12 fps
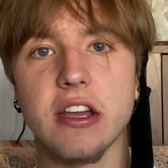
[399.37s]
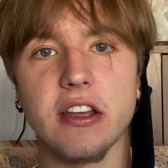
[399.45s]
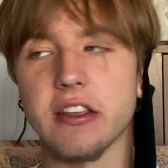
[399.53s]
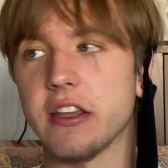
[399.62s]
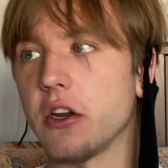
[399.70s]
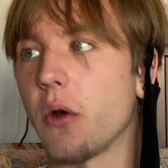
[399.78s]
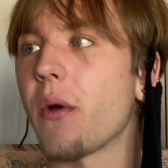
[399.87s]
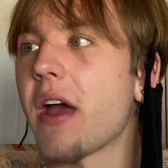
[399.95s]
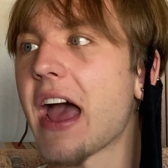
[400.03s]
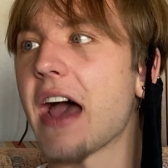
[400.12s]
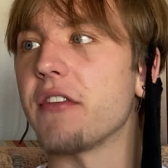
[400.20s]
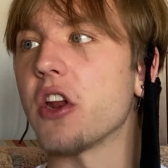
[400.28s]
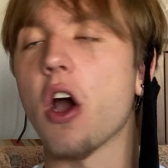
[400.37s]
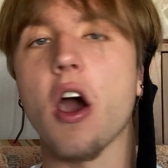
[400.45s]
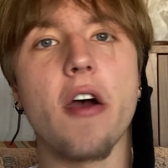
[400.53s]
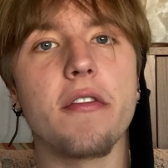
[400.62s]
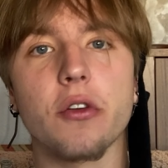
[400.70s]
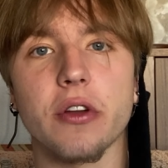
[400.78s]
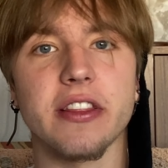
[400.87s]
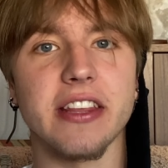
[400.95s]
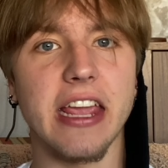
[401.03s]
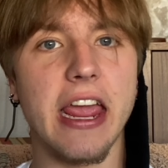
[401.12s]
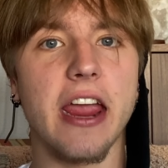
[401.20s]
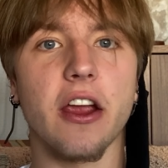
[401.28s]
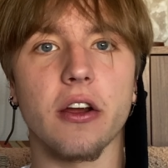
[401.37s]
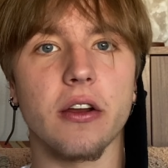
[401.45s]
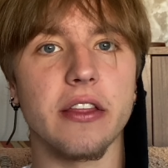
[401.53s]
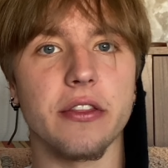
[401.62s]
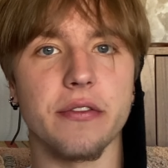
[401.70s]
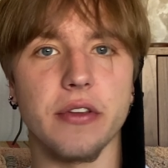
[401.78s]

you know, have it hover in the air and the